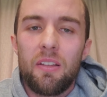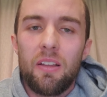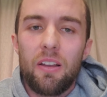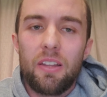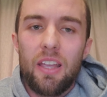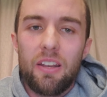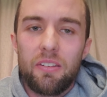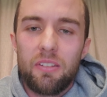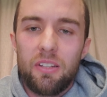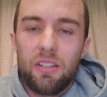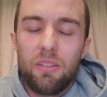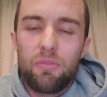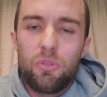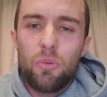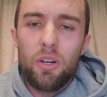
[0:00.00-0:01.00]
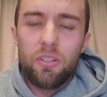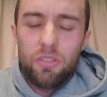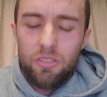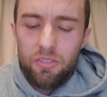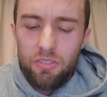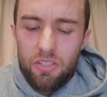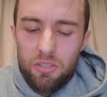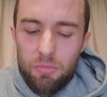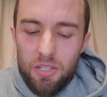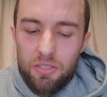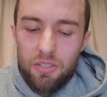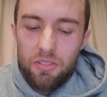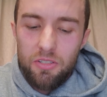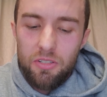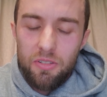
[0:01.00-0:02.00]
Again, if you understood this
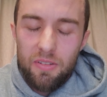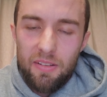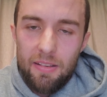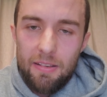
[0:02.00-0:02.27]
message,